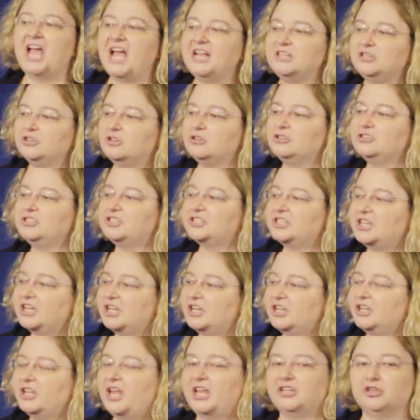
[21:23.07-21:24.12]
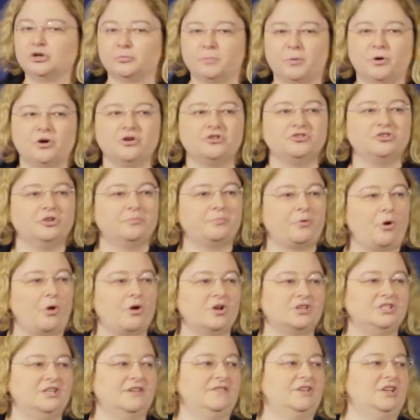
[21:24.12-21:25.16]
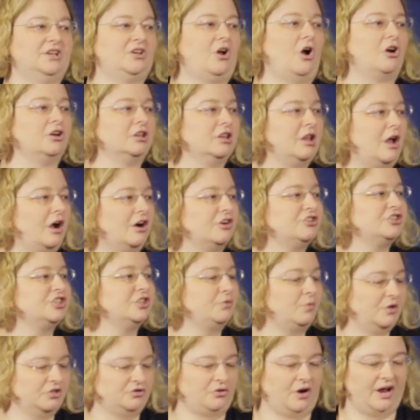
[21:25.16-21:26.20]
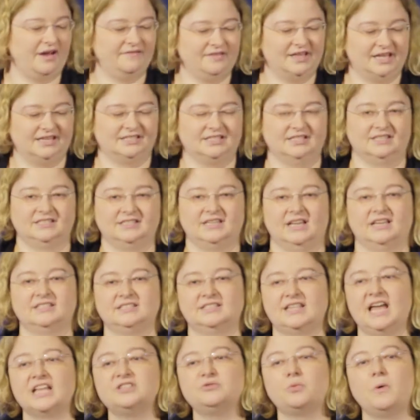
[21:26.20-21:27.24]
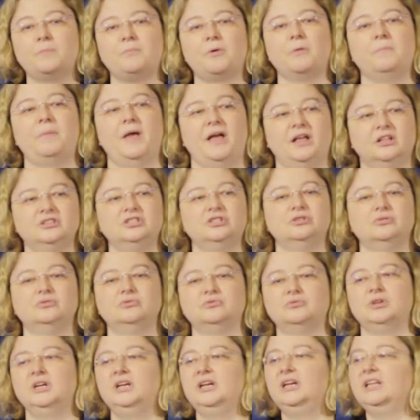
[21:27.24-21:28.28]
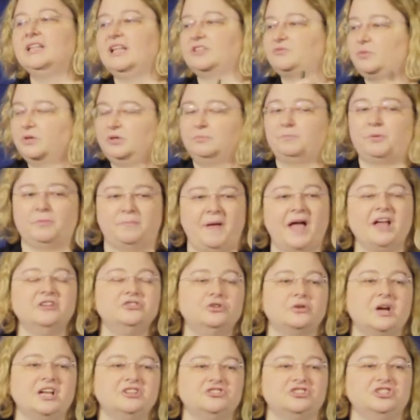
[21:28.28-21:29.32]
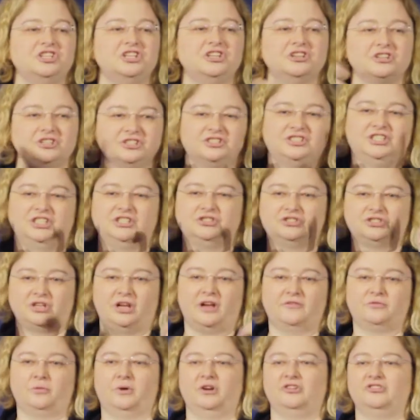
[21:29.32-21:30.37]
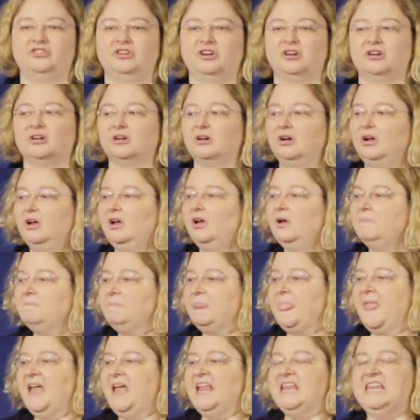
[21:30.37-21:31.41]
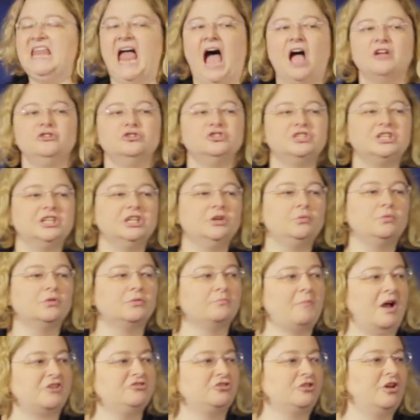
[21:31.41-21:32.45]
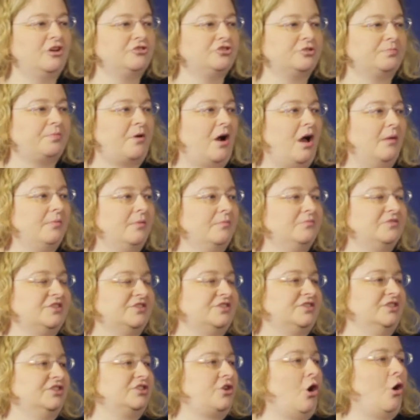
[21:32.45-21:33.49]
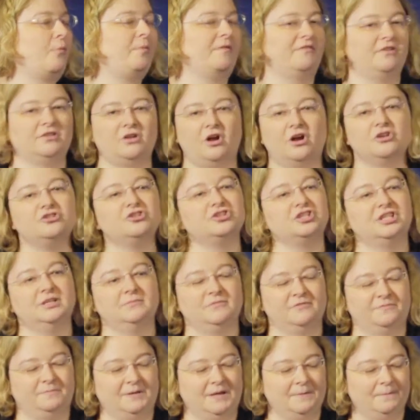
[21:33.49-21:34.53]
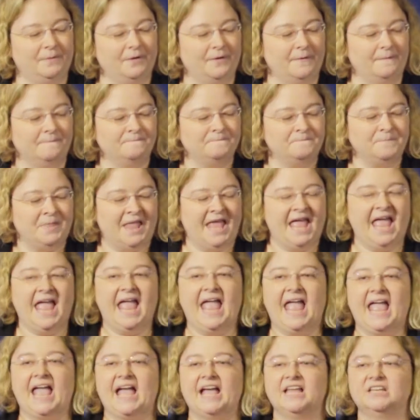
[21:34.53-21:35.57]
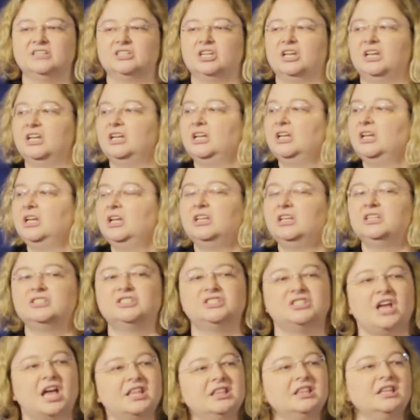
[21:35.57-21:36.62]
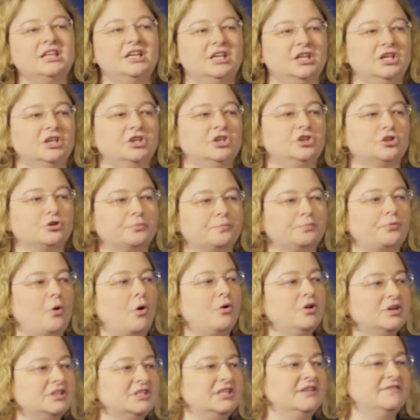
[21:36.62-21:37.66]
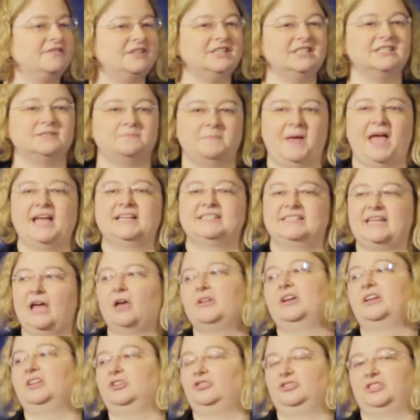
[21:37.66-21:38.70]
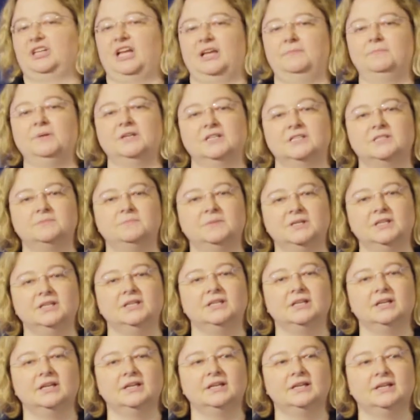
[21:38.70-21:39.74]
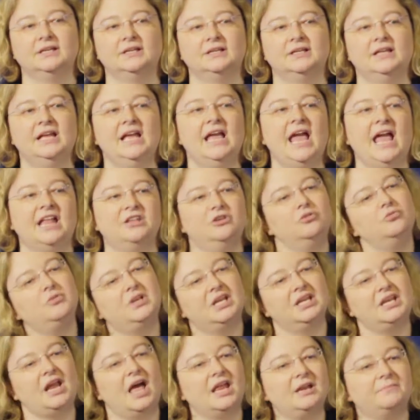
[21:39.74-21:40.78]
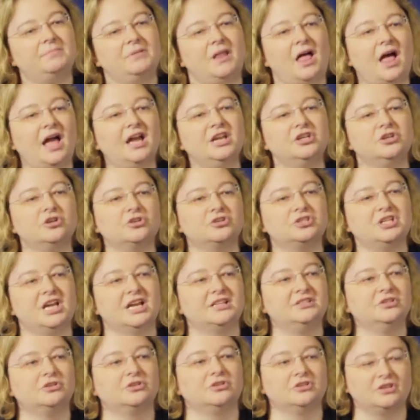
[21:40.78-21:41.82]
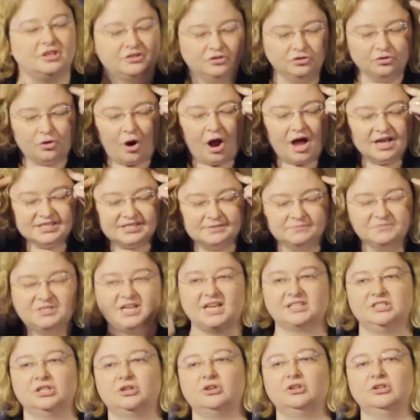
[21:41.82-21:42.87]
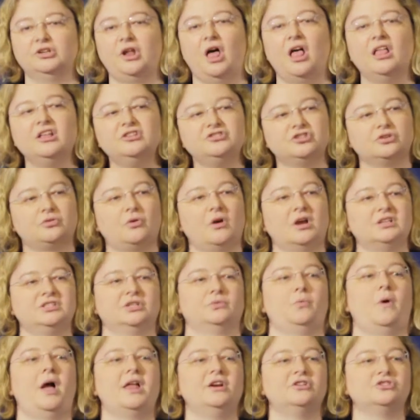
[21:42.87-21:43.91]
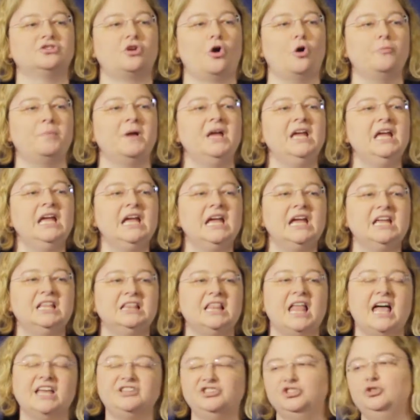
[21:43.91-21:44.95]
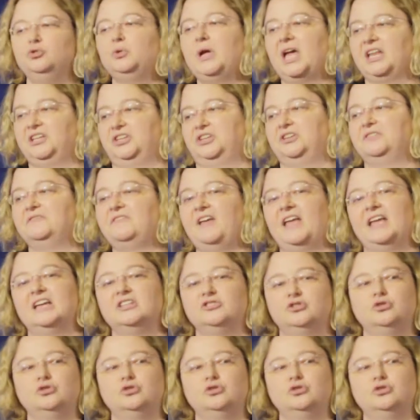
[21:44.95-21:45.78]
technical skill and your personal productivity are largely what drive that success. That's what propelled your engineer to senior software engineer. Now you're dealing with much larger problems. It's the scope of a larger team of people, and suddenly your productivity is maxed out at your typing speed. And you cannot apply your awesome technical knowledge across a wider scope unless you can convey